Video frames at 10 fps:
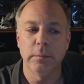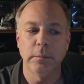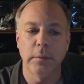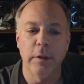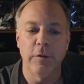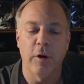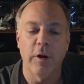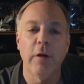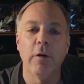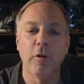is our
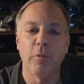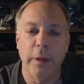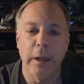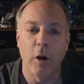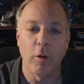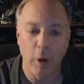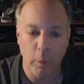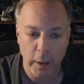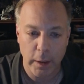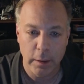heroes being
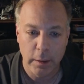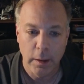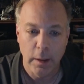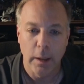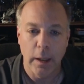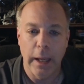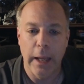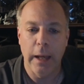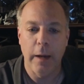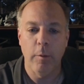heroic.
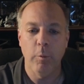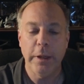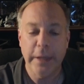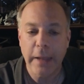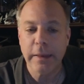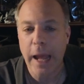And we get that